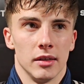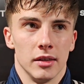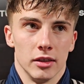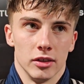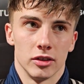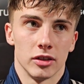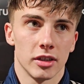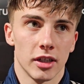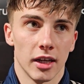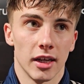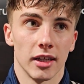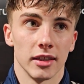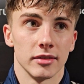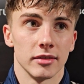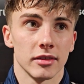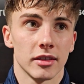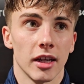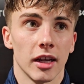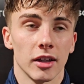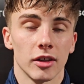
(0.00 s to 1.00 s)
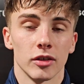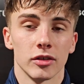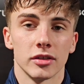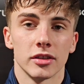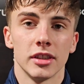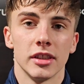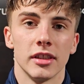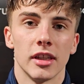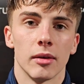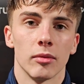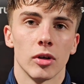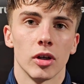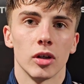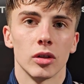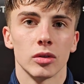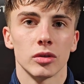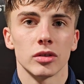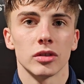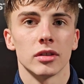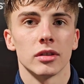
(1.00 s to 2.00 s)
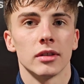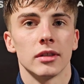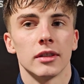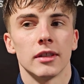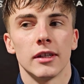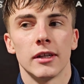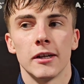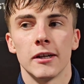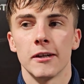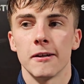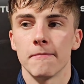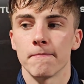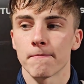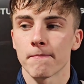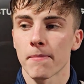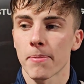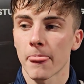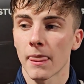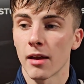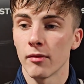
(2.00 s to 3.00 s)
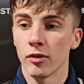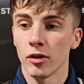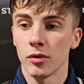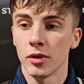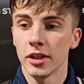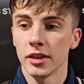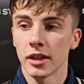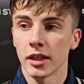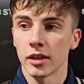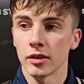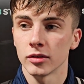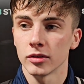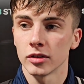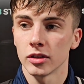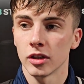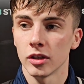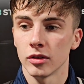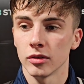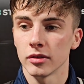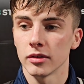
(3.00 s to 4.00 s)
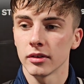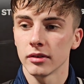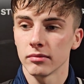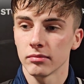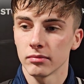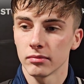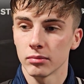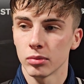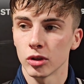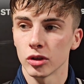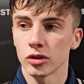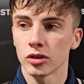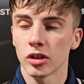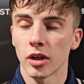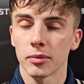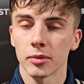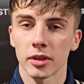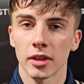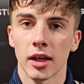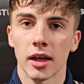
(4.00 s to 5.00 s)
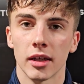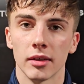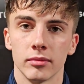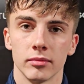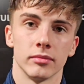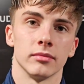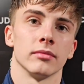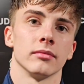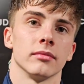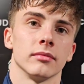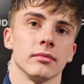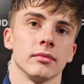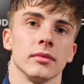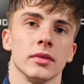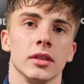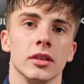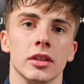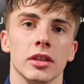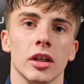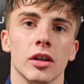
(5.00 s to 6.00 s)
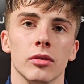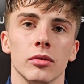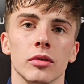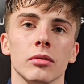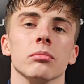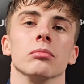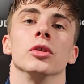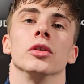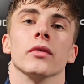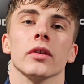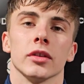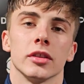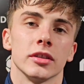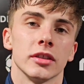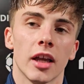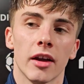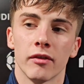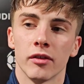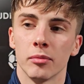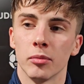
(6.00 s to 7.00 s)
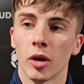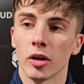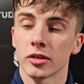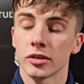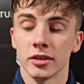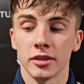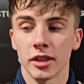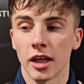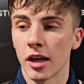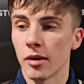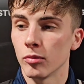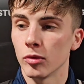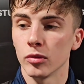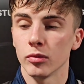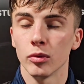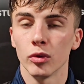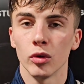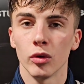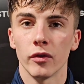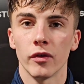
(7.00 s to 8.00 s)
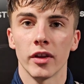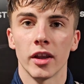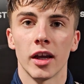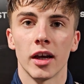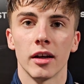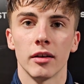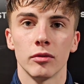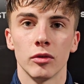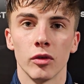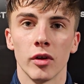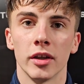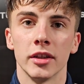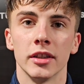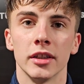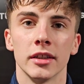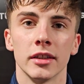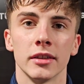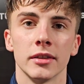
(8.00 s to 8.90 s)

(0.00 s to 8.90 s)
just can't can't concede them goals um, every week now. So put a stop to that and, you know, move on to Stafford Boxing Day and we're up for that. We're ready.